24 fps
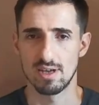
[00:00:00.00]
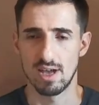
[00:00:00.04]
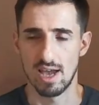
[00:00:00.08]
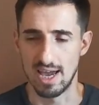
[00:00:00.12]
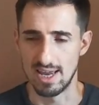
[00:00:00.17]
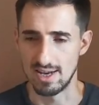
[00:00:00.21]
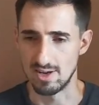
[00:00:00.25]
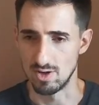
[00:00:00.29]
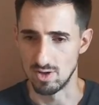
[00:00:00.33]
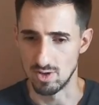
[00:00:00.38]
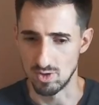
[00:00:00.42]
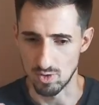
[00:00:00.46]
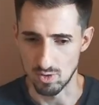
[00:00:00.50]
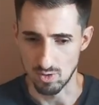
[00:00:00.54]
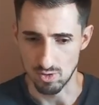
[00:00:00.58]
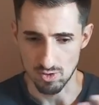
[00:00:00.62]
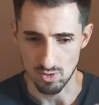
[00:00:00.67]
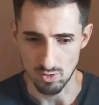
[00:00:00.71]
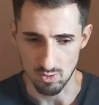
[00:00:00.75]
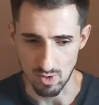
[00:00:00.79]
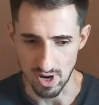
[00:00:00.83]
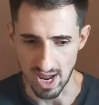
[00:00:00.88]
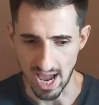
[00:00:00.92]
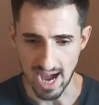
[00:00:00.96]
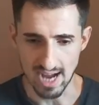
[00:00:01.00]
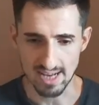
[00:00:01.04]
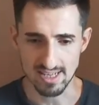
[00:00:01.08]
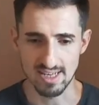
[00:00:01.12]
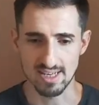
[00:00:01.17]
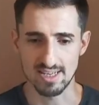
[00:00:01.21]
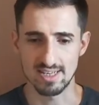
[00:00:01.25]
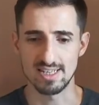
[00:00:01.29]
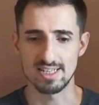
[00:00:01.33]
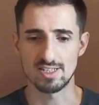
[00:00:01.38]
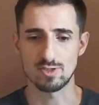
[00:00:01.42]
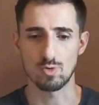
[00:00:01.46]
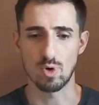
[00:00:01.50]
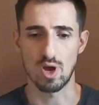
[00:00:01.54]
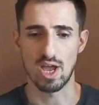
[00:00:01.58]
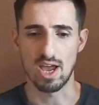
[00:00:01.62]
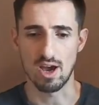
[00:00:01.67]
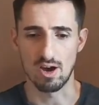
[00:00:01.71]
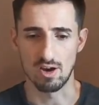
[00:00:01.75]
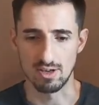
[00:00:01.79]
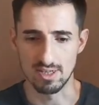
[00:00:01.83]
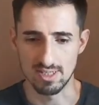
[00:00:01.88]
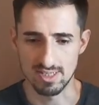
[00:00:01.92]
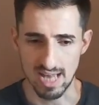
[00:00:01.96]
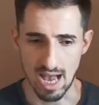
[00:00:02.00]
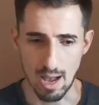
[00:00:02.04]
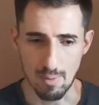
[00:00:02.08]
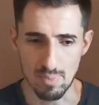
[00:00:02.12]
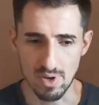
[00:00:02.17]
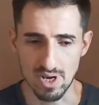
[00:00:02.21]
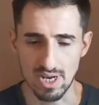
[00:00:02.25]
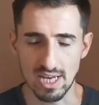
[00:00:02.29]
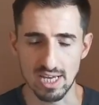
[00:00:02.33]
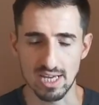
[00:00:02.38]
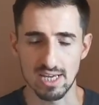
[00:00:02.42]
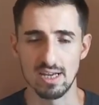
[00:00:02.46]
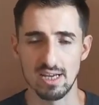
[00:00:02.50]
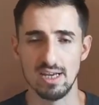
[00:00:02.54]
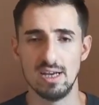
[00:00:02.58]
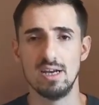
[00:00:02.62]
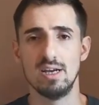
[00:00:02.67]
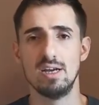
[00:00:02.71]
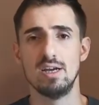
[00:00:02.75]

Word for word: and you reacted this way or it's happening,